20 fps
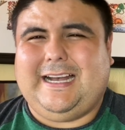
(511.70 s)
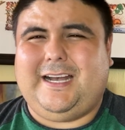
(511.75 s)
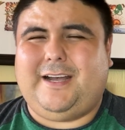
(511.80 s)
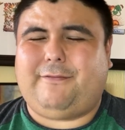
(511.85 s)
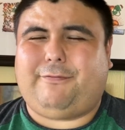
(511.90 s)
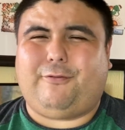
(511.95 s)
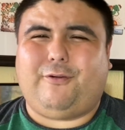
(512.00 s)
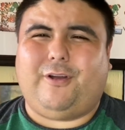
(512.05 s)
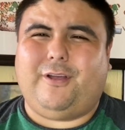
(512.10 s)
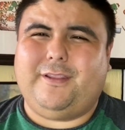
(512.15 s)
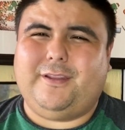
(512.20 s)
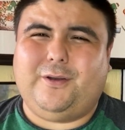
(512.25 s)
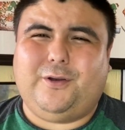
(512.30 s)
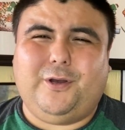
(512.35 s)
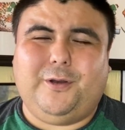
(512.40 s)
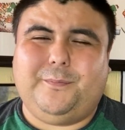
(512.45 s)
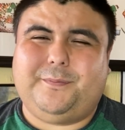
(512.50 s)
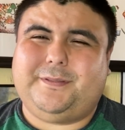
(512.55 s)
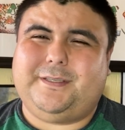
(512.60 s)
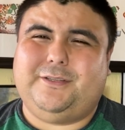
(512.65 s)
For all the
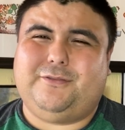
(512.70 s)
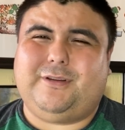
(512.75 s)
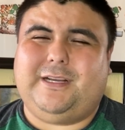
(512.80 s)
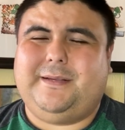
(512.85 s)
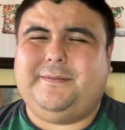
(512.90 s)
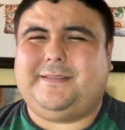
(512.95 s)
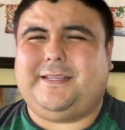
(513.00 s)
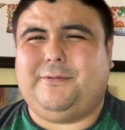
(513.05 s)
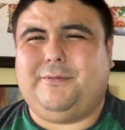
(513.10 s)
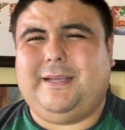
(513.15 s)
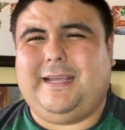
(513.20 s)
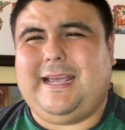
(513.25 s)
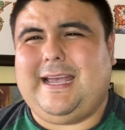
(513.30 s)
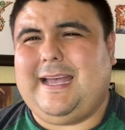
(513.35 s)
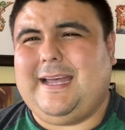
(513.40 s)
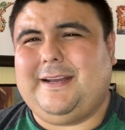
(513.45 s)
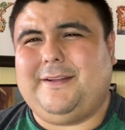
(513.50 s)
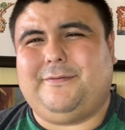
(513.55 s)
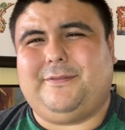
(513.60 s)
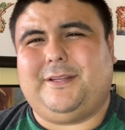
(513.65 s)
hopes and dreams that we
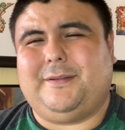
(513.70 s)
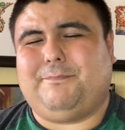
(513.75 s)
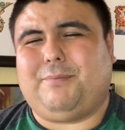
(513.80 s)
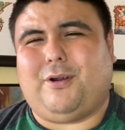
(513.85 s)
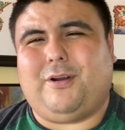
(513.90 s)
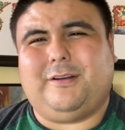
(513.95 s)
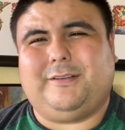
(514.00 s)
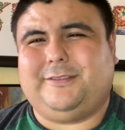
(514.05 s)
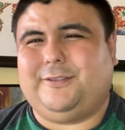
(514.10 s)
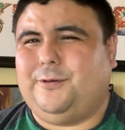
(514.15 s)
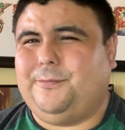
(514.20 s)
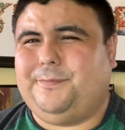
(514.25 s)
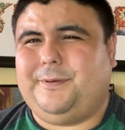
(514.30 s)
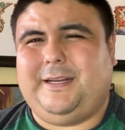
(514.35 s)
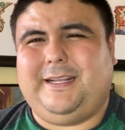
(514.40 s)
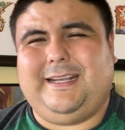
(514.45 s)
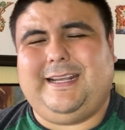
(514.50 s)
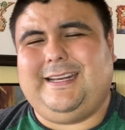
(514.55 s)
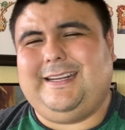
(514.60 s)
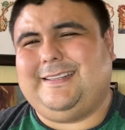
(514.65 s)
had of the parks
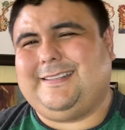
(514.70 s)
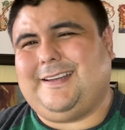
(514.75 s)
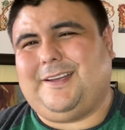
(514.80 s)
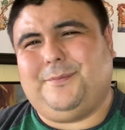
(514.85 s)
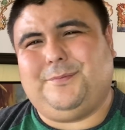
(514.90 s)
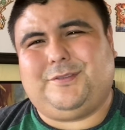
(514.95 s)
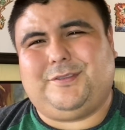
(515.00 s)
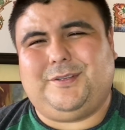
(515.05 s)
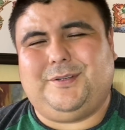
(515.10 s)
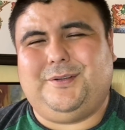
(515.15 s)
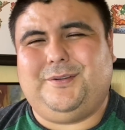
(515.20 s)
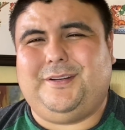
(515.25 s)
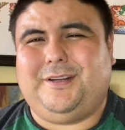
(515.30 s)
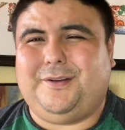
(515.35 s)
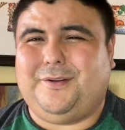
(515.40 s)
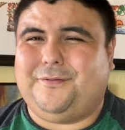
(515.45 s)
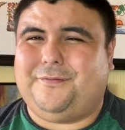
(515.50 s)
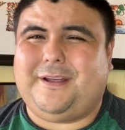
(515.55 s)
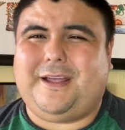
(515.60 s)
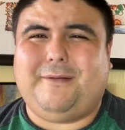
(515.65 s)
opening anytime soon in
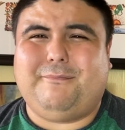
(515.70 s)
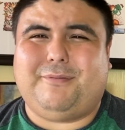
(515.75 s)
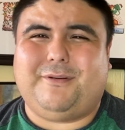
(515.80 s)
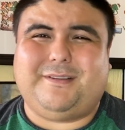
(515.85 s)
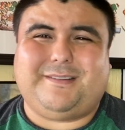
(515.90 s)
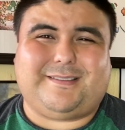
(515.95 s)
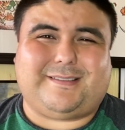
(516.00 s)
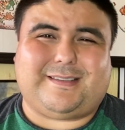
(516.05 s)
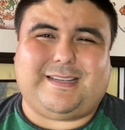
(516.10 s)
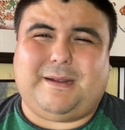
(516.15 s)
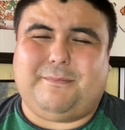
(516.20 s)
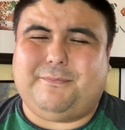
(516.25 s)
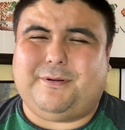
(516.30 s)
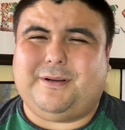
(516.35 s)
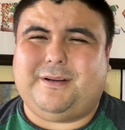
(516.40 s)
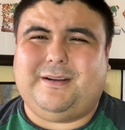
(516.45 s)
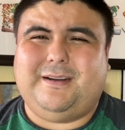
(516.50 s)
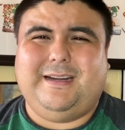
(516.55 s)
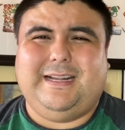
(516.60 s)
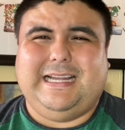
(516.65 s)
November,
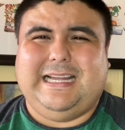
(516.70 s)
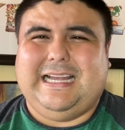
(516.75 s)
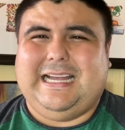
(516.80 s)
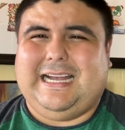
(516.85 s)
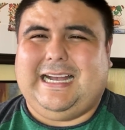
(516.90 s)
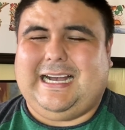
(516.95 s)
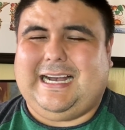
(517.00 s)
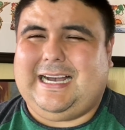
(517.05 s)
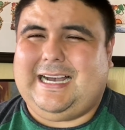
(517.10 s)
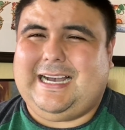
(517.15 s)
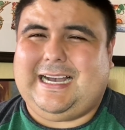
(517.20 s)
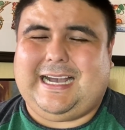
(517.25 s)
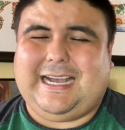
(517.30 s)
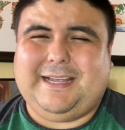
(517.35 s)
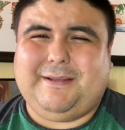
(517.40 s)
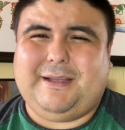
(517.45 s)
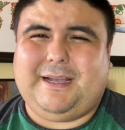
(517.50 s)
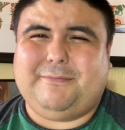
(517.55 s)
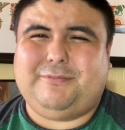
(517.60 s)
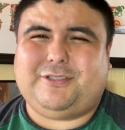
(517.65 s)
December,
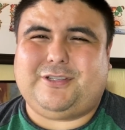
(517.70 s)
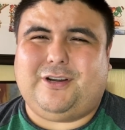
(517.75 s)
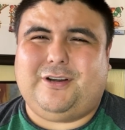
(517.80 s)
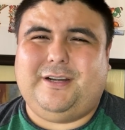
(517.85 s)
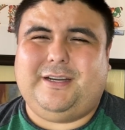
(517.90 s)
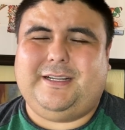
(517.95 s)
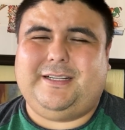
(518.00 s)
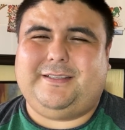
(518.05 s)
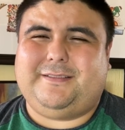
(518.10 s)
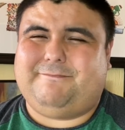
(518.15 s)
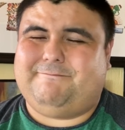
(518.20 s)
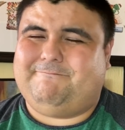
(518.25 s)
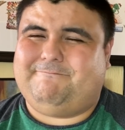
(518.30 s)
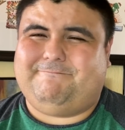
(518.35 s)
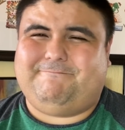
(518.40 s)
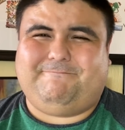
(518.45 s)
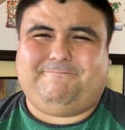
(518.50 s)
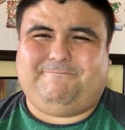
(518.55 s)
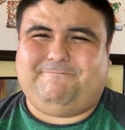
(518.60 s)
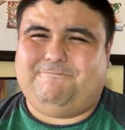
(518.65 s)
I'm starting to
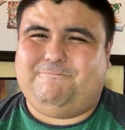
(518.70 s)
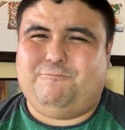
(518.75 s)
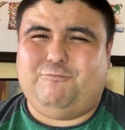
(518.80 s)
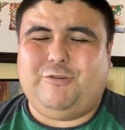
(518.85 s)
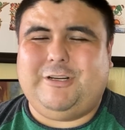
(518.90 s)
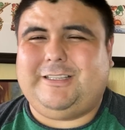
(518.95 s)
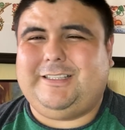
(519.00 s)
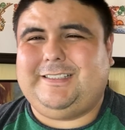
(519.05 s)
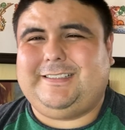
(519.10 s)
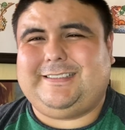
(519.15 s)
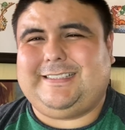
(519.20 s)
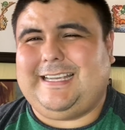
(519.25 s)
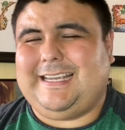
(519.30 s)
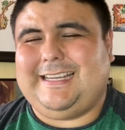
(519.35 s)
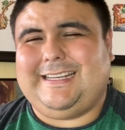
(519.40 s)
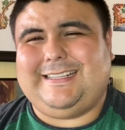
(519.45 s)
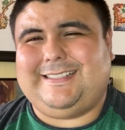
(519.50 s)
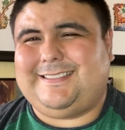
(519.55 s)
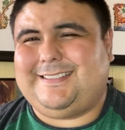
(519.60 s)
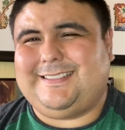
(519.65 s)
really
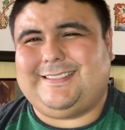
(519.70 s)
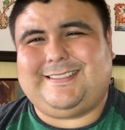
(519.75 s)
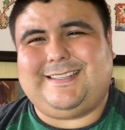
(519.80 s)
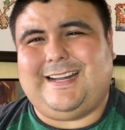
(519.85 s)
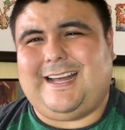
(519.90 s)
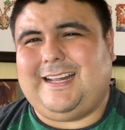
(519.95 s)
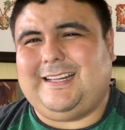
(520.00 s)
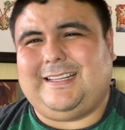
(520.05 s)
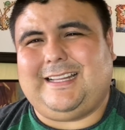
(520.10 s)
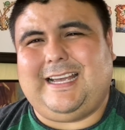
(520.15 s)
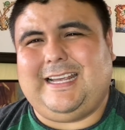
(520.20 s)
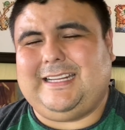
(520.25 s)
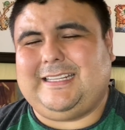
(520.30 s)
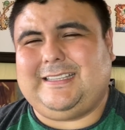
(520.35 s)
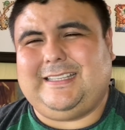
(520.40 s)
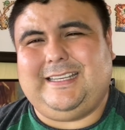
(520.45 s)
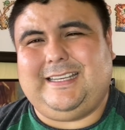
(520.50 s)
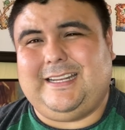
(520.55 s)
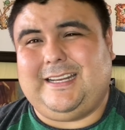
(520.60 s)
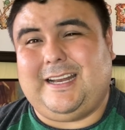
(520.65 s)
say it's just not
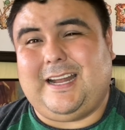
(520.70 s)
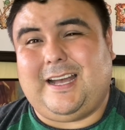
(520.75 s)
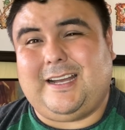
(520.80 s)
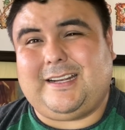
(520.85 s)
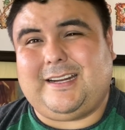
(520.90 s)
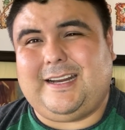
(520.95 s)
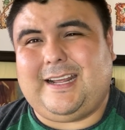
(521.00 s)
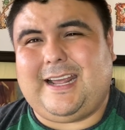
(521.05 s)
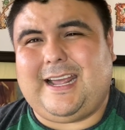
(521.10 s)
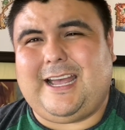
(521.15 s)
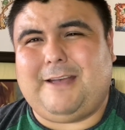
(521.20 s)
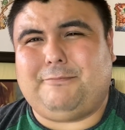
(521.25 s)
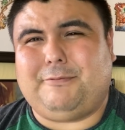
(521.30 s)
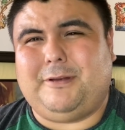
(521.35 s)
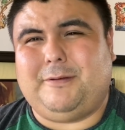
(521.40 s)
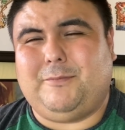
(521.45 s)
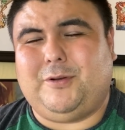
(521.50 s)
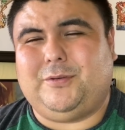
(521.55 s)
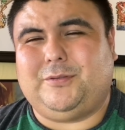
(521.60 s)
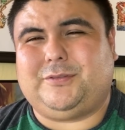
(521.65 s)
likely and not going to
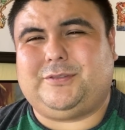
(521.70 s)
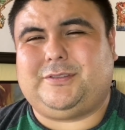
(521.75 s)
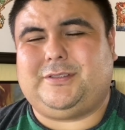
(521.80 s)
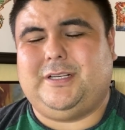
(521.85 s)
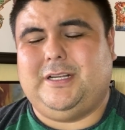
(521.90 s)
happen most